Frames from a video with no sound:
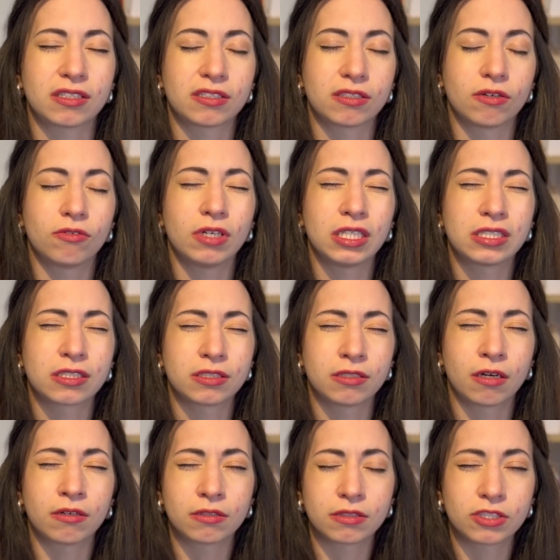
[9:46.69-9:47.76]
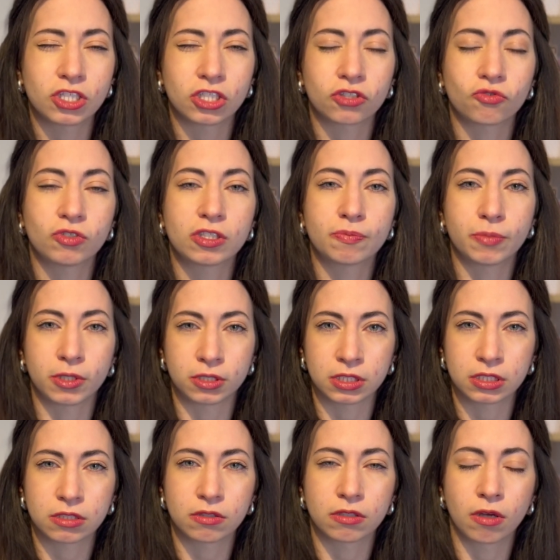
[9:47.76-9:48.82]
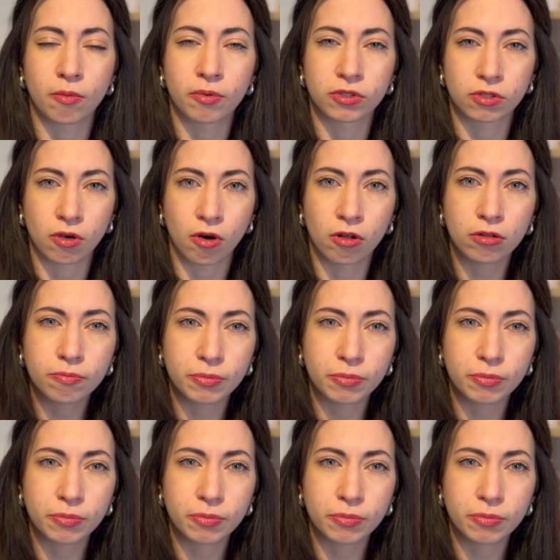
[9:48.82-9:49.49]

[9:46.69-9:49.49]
So it's not just responding to an open call,